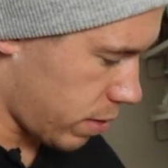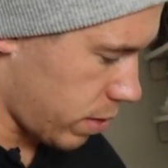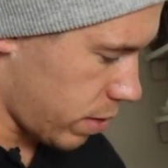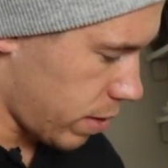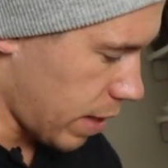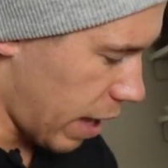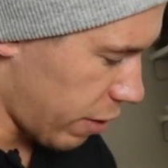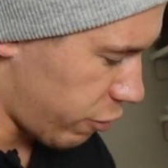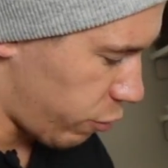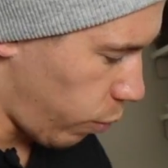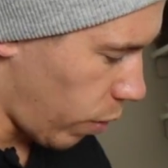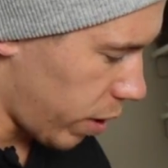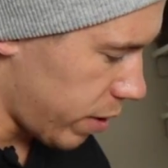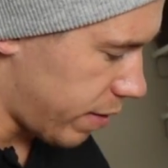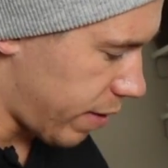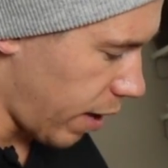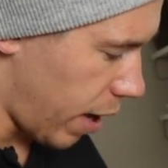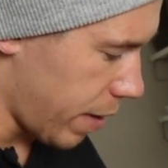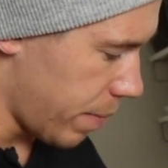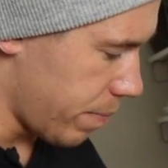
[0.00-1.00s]
That's
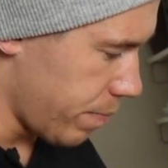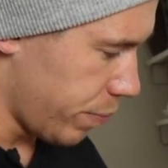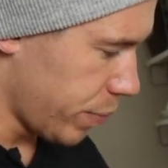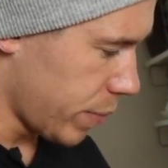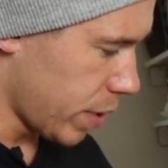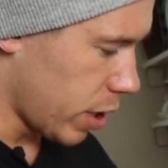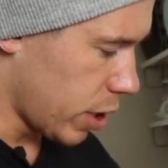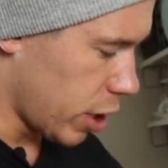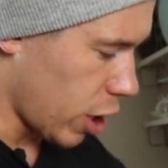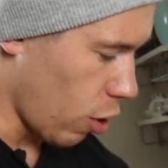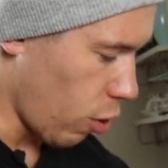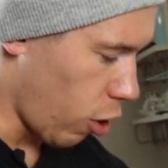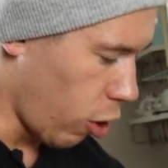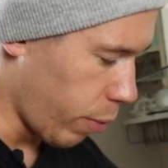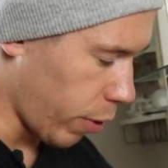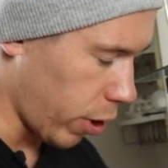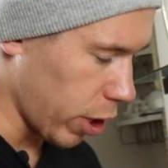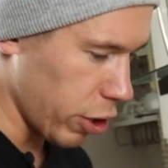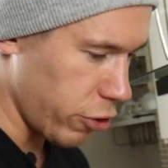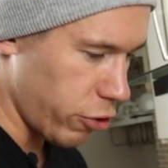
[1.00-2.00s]
1 done. Now all
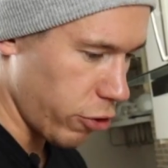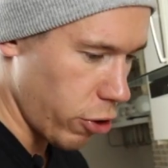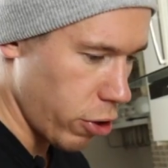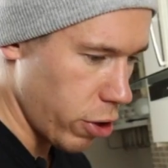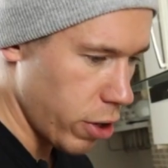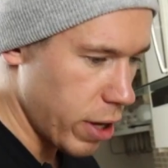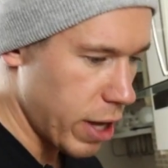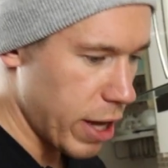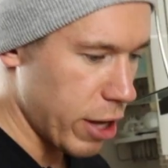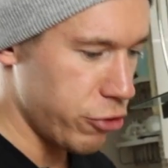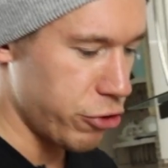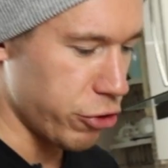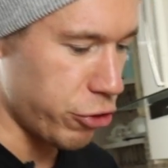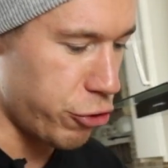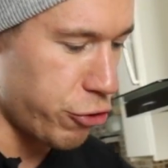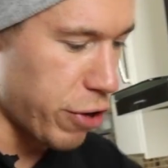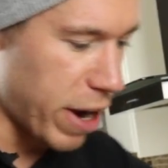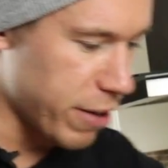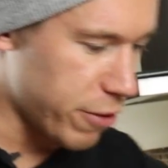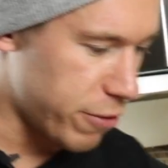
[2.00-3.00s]
we're going to do is
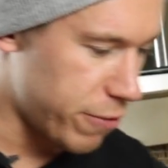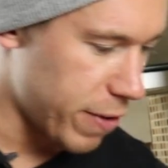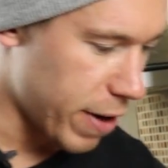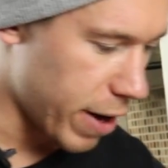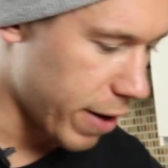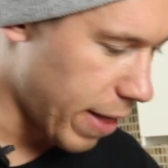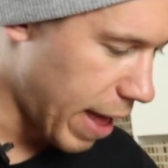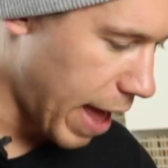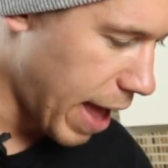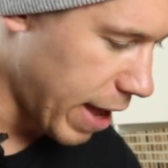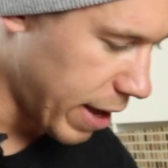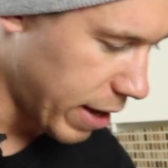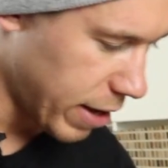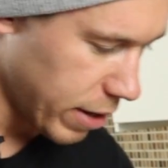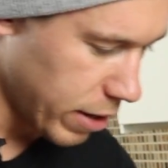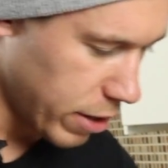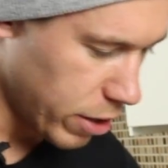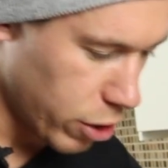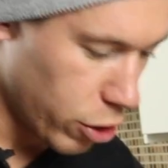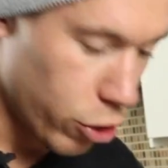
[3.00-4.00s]
just transfer that
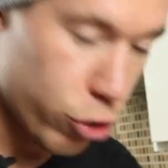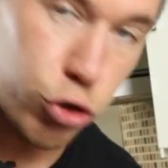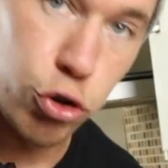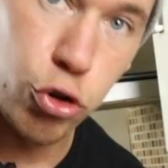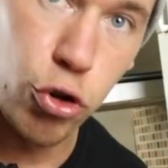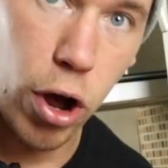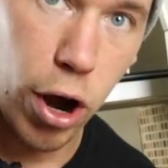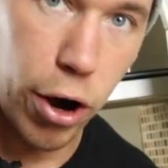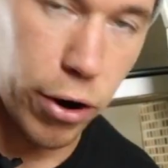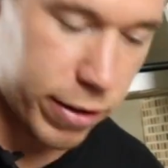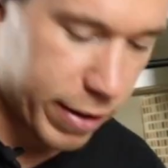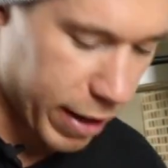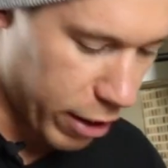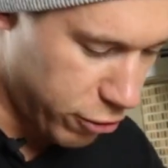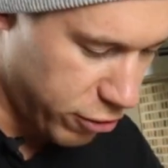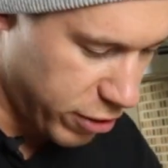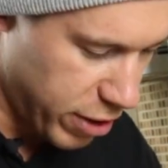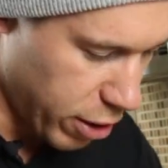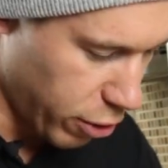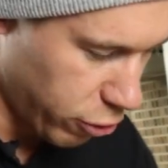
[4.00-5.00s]
to our
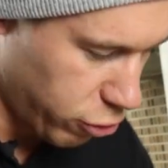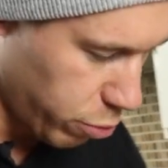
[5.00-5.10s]
dish here.